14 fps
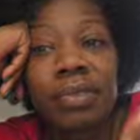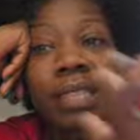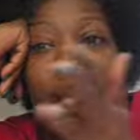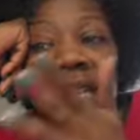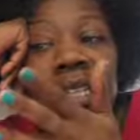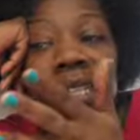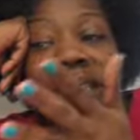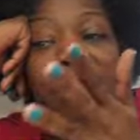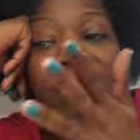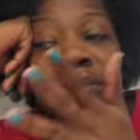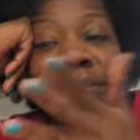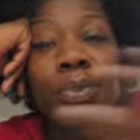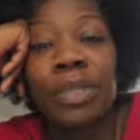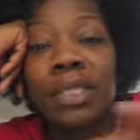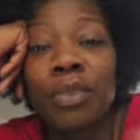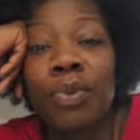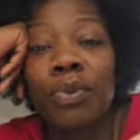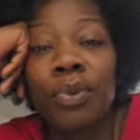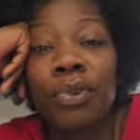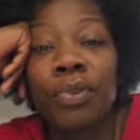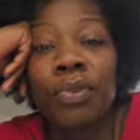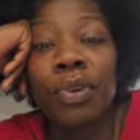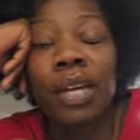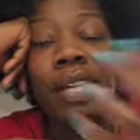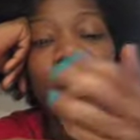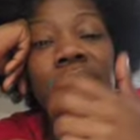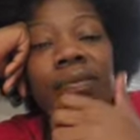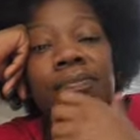Like, what's going
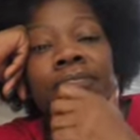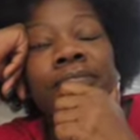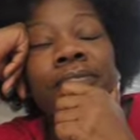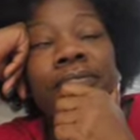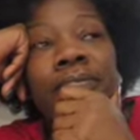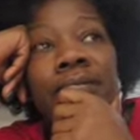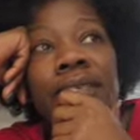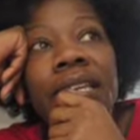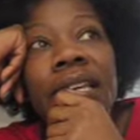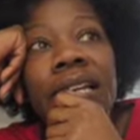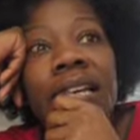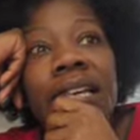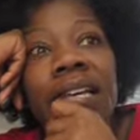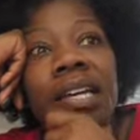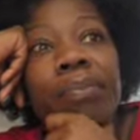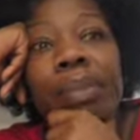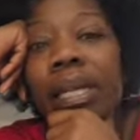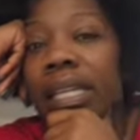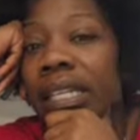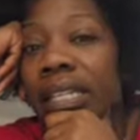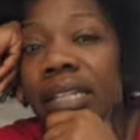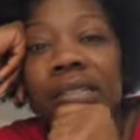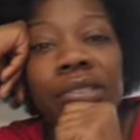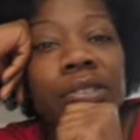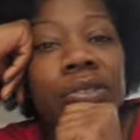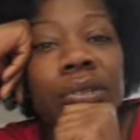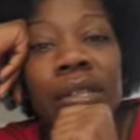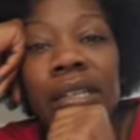on? But he didn't
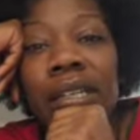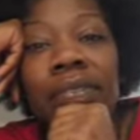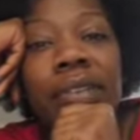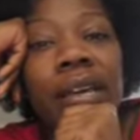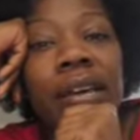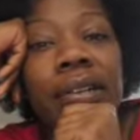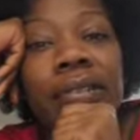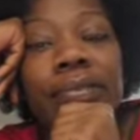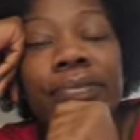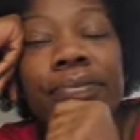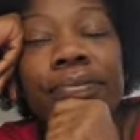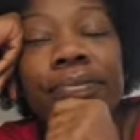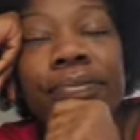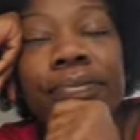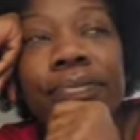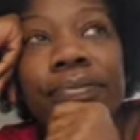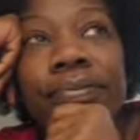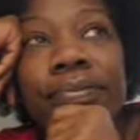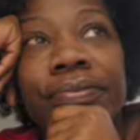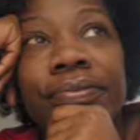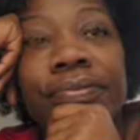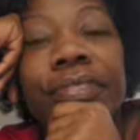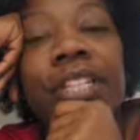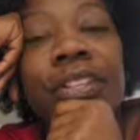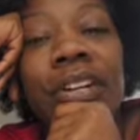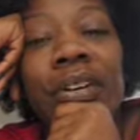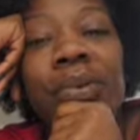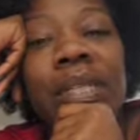do any of that. You
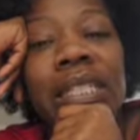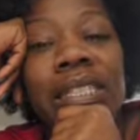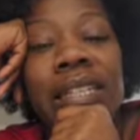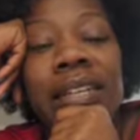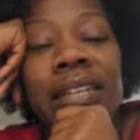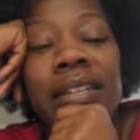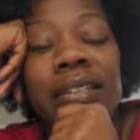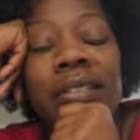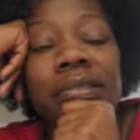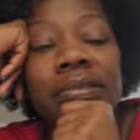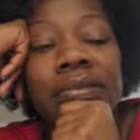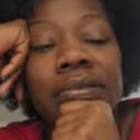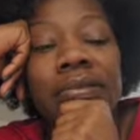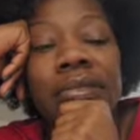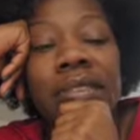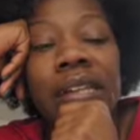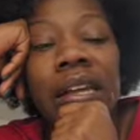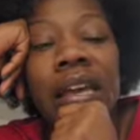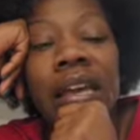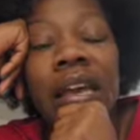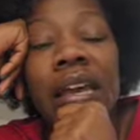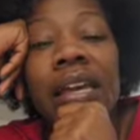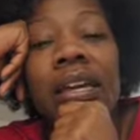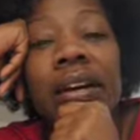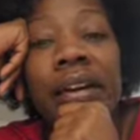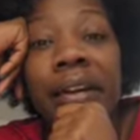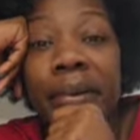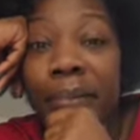know what he did? He
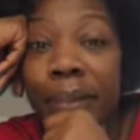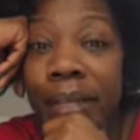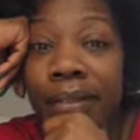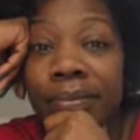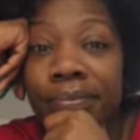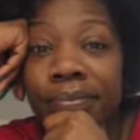hugged me.